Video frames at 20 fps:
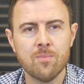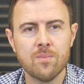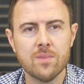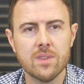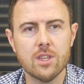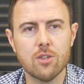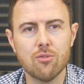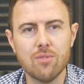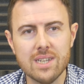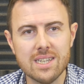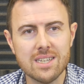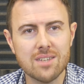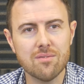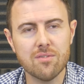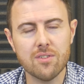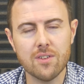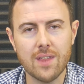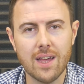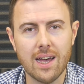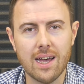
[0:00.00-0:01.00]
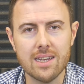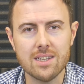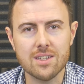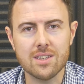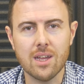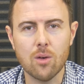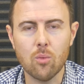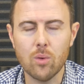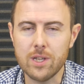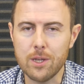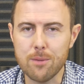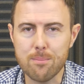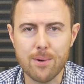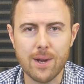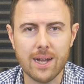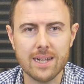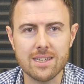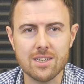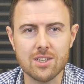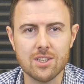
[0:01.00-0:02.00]
And the reason for that is that when you're
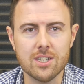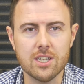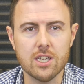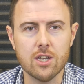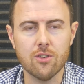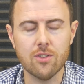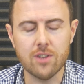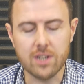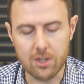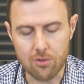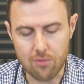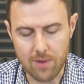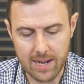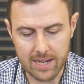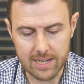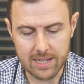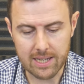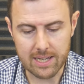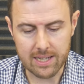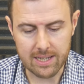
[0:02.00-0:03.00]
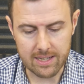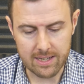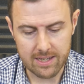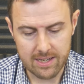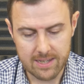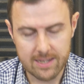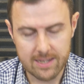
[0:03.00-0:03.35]
practicing, you're ingraining